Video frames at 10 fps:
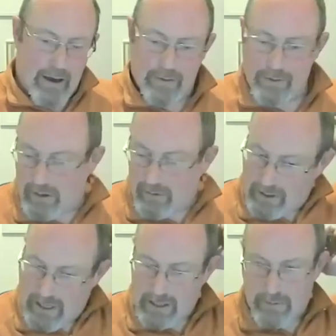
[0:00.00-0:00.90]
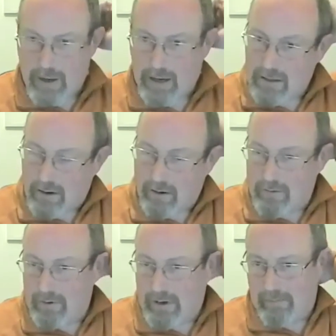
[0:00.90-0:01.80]
have serious aspects
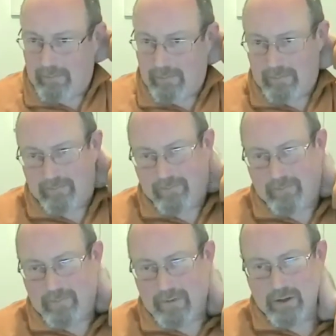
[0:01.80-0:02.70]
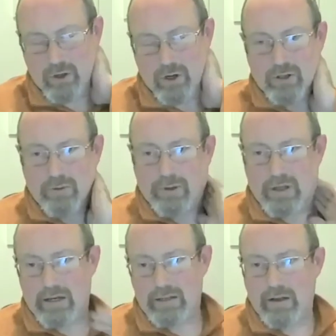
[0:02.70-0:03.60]
or concerns about that,